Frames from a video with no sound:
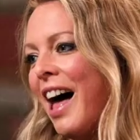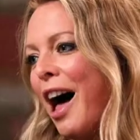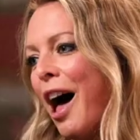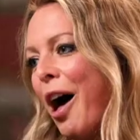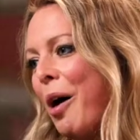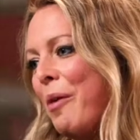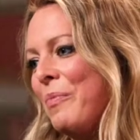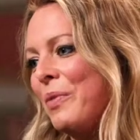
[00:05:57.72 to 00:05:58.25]

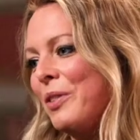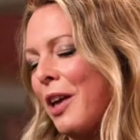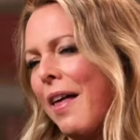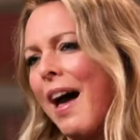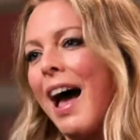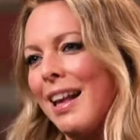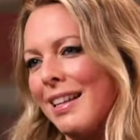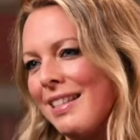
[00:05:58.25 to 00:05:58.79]
So
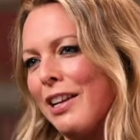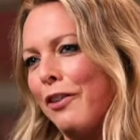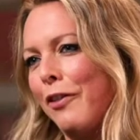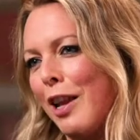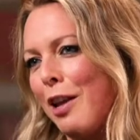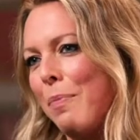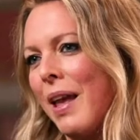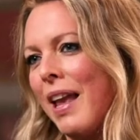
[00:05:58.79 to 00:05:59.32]
that has
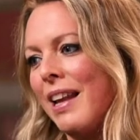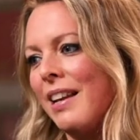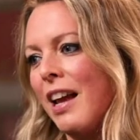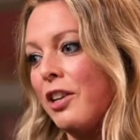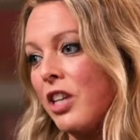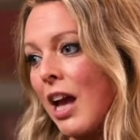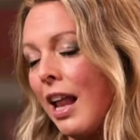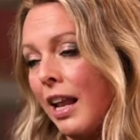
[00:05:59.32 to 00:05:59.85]
definitely been a
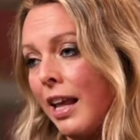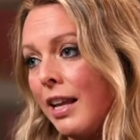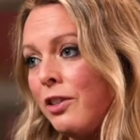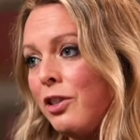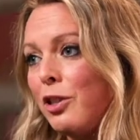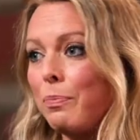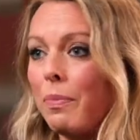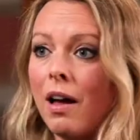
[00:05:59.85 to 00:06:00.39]

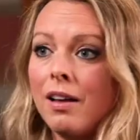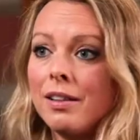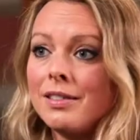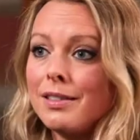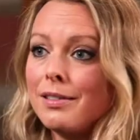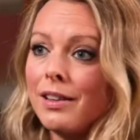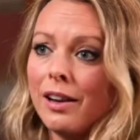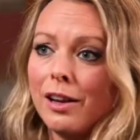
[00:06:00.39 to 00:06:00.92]
challenge,
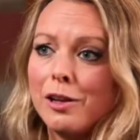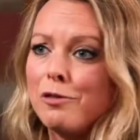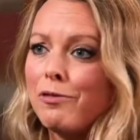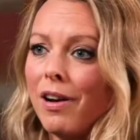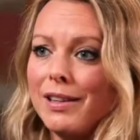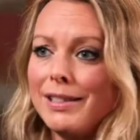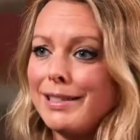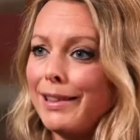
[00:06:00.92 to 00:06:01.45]
but you
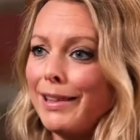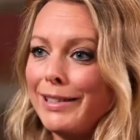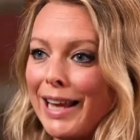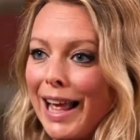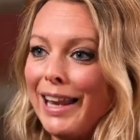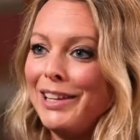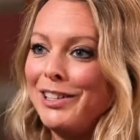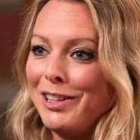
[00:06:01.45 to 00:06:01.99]
rise to the
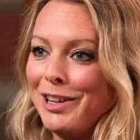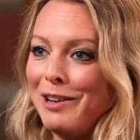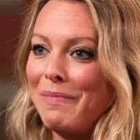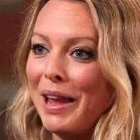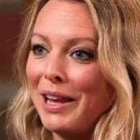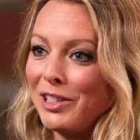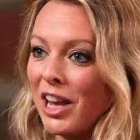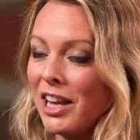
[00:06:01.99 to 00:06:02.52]
challenge and you
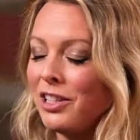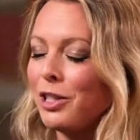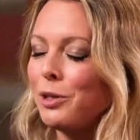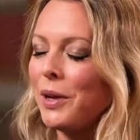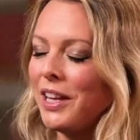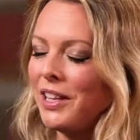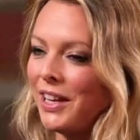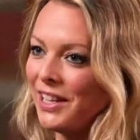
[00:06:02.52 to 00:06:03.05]
make changes
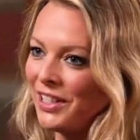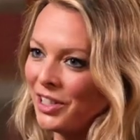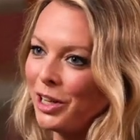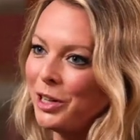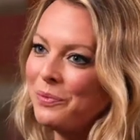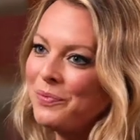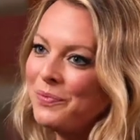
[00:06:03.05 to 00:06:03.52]
where you need to.